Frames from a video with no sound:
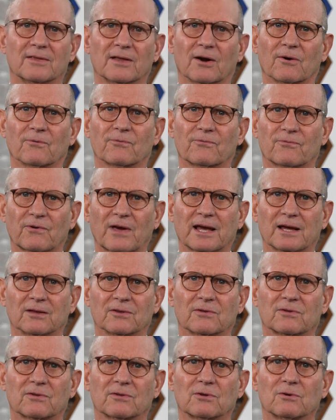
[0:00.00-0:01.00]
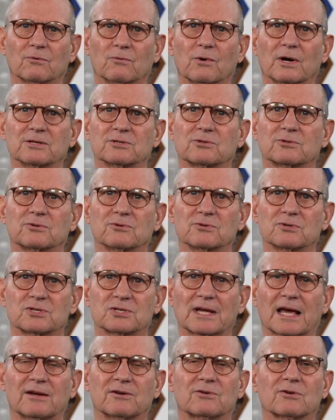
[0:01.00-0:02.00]
Their faith was to
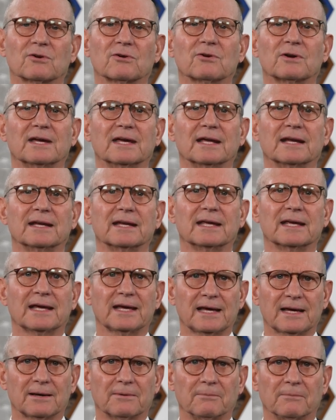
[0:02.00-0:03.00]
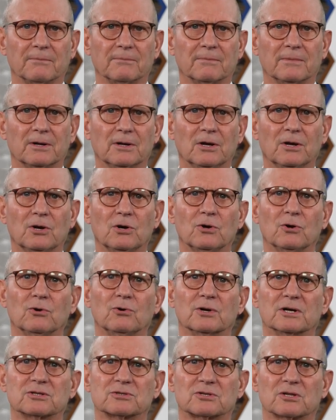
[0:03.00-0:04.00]
center in Him
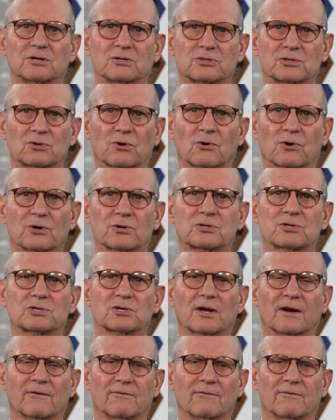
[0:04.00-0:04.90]
who is the source